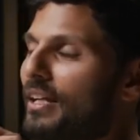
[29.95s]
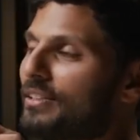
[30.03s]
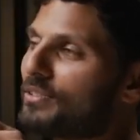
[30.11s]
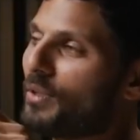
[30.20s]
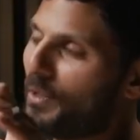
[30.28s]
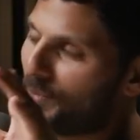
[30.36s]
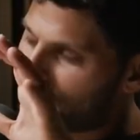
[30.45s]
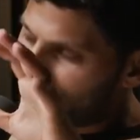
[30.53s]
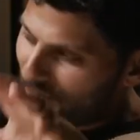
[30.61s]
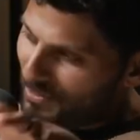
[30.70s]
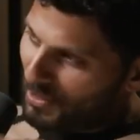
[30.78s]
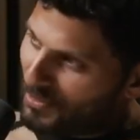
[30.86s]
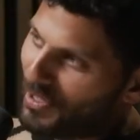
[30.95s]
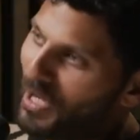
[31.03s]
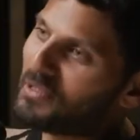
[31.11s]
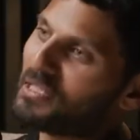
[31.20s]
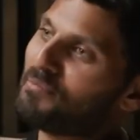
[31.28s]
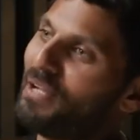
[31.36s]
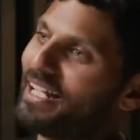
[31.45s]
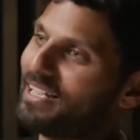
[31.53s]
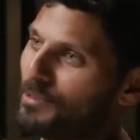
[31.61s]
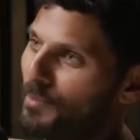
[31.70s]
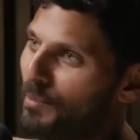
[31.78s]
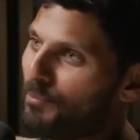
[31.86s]
And so I was, grounding
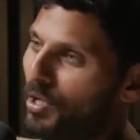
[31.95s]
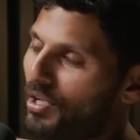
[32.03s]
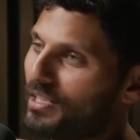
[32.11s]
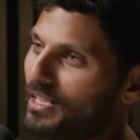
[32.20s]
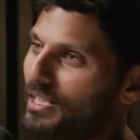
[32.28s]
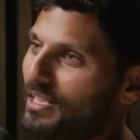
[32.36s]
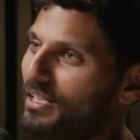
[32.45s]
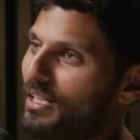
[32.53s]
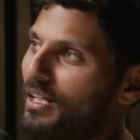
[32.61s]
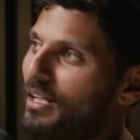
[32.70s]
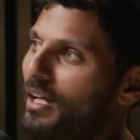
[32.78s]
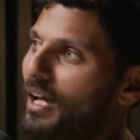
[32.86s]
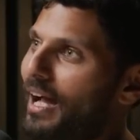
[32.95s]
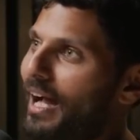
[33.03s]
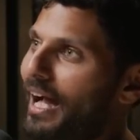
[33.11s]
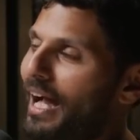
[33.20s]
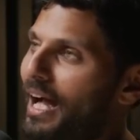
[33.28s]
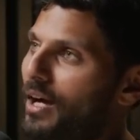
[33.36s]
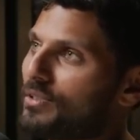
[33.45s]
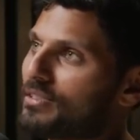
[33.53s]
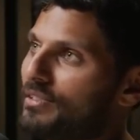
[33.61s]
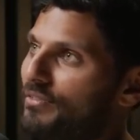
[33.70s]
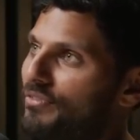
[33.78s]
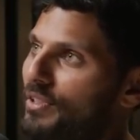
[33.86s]
back into my body. How
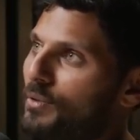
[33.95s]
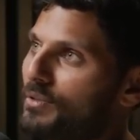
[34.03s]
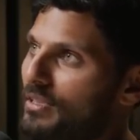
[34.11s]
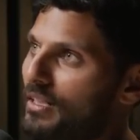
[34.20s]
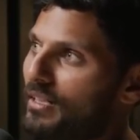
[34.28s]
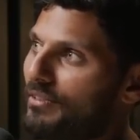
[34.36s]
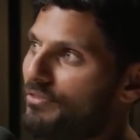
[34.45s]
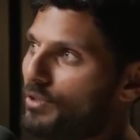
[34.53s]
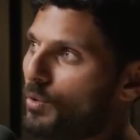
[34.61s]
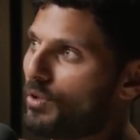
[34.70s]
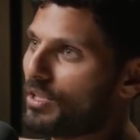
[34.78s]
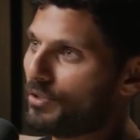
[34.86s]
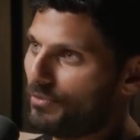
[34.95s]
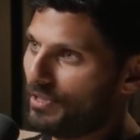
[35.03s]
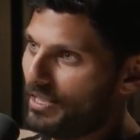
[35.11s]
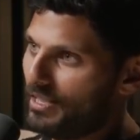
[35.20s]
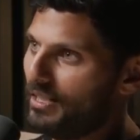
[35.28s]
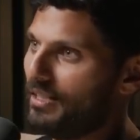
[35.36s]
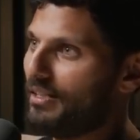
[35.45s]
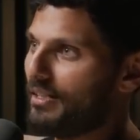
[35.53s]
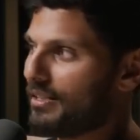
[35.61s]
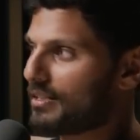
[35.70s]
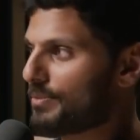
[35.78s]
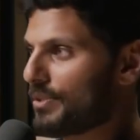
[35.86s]
does it feel to live your career
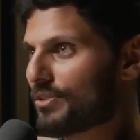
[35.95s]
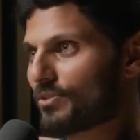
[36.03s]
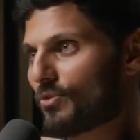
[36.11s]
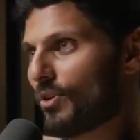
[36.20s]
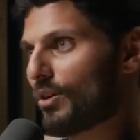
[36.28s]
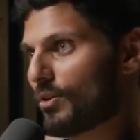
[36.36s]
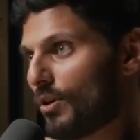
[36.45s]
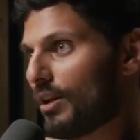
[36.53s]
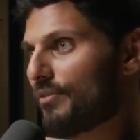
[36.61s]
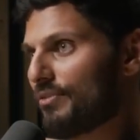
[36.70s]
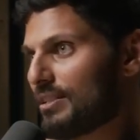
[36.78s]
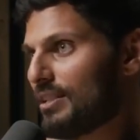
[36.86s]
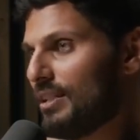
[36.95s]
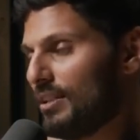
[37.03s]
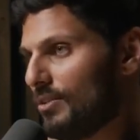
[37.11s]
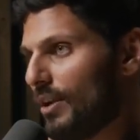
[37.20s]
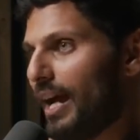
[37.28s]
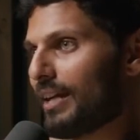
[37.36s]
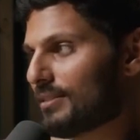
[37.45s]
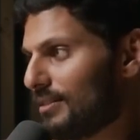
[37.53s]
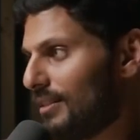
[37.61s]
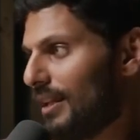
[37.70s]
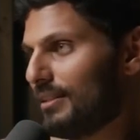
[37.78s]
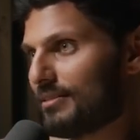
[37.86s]
and experience chronic fatigue?
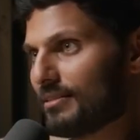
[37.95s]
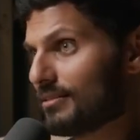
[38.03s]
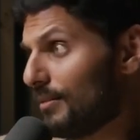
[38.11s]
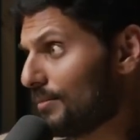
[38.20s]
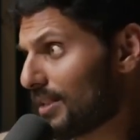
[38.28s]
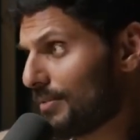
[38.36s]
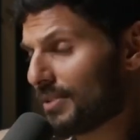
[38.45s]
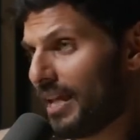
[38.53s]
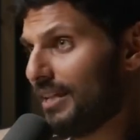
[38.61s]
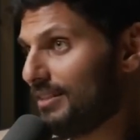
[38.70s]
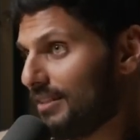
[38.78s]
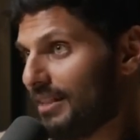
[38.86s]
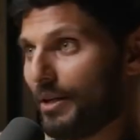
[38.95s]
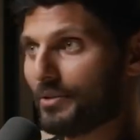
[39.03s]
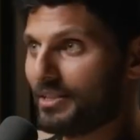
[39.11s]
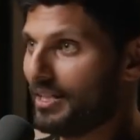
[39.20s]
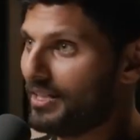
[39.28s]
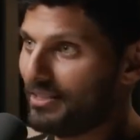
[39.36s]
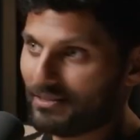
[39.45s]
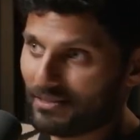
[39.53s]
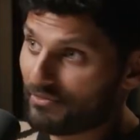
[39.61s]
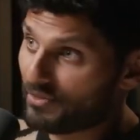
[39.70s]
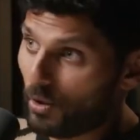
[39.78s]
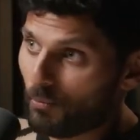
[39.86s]
Actor days are sometimes 18-hour
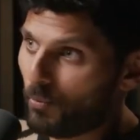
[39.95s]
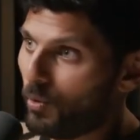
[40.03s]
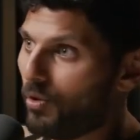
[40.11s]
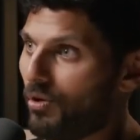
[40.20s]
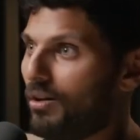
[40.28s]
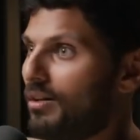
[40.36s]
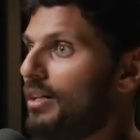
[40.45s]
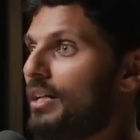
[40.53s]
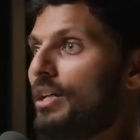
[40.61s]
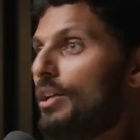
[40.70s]
days, if not more.